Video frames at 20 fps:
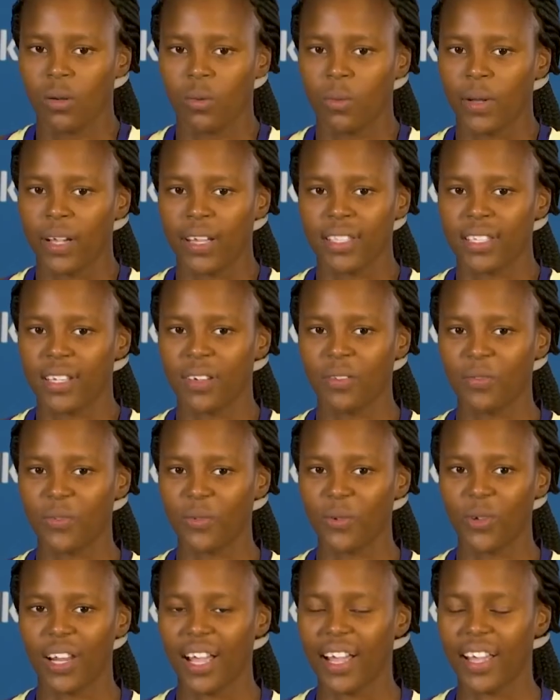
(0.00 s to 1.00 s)
waiting
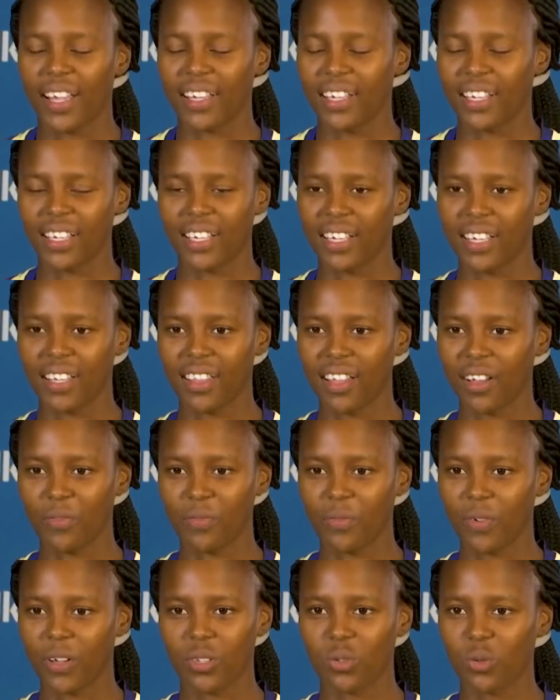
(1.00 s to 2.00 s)
for like that
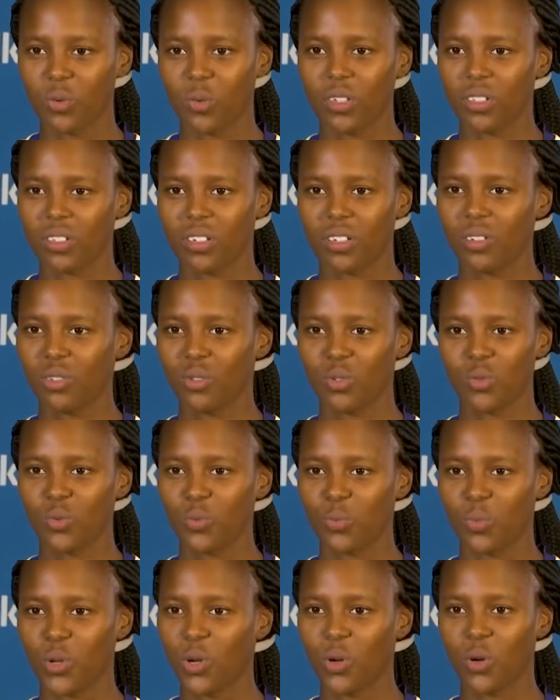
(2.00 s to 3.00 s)
first whistle to
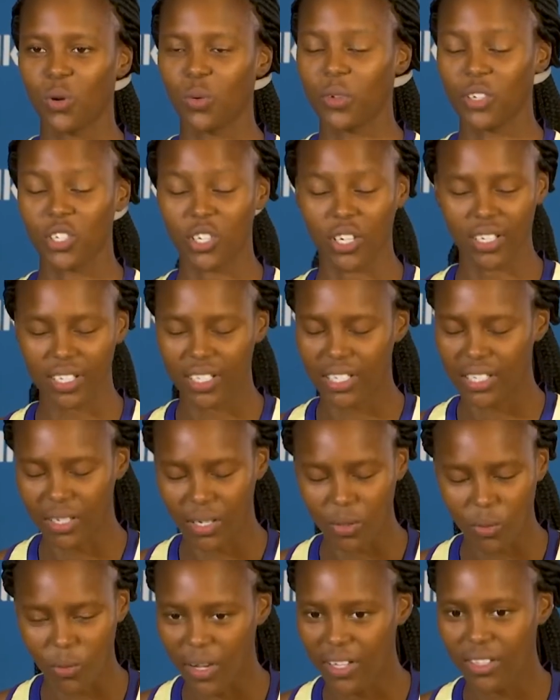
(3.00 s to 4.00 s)
blow. We just
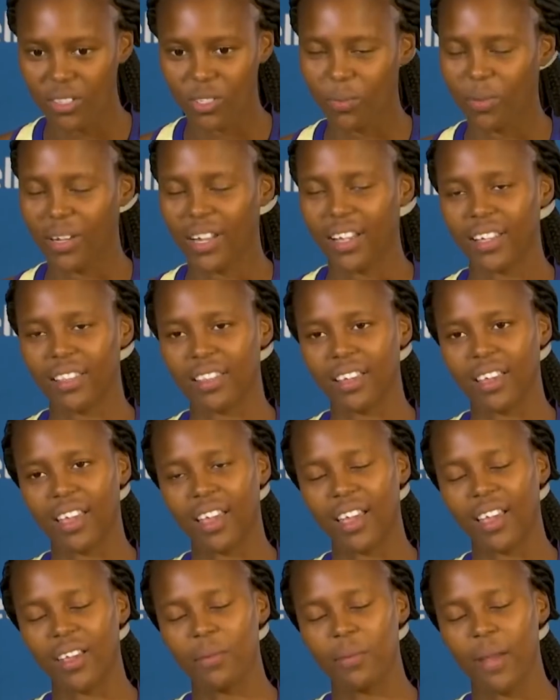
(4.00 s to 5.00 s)
want to play the
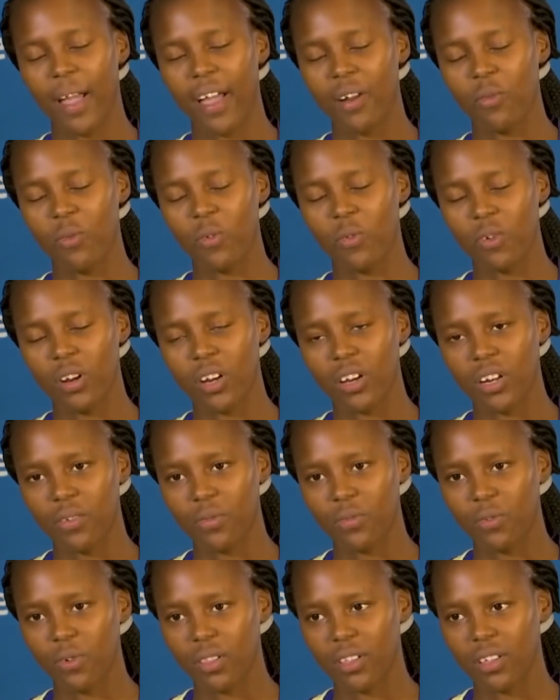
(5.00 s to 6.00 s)
game and we're ready
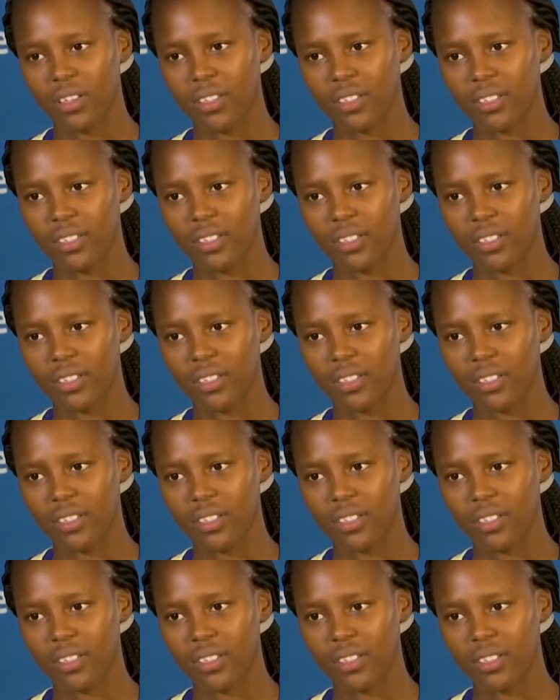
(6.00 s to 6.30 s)
for this